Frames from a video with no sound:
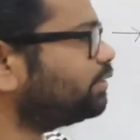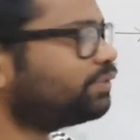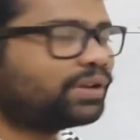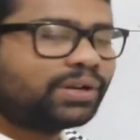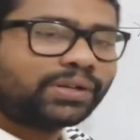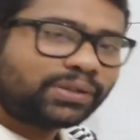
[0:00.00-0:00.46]

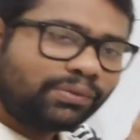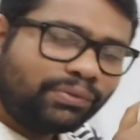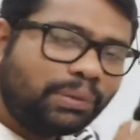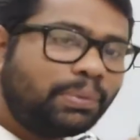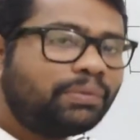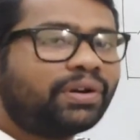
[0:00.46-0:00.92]
TV also
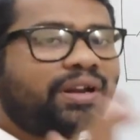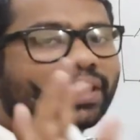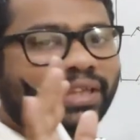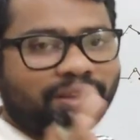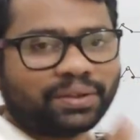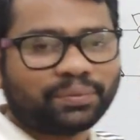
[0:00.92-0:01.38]
will be
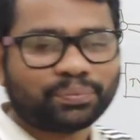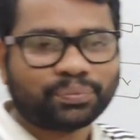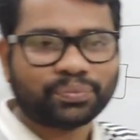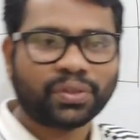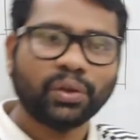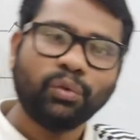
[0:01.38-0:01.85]
working.
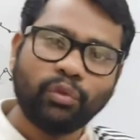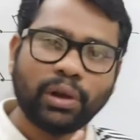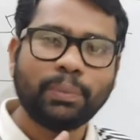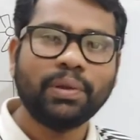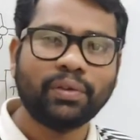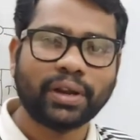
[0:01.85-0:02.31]

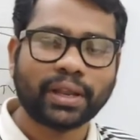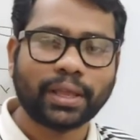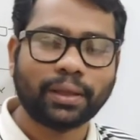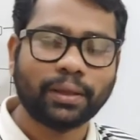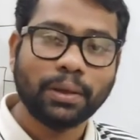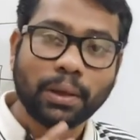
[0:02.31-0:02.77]
Will be
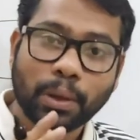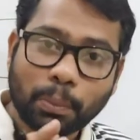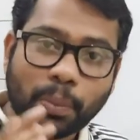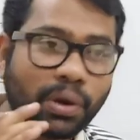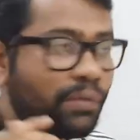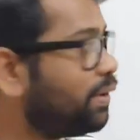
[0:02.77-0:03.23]
working.
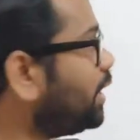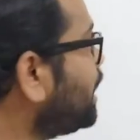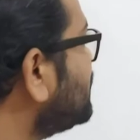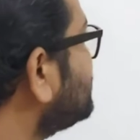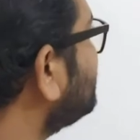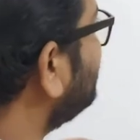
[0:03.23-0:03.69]
But
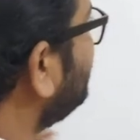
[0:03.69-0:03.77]
whereas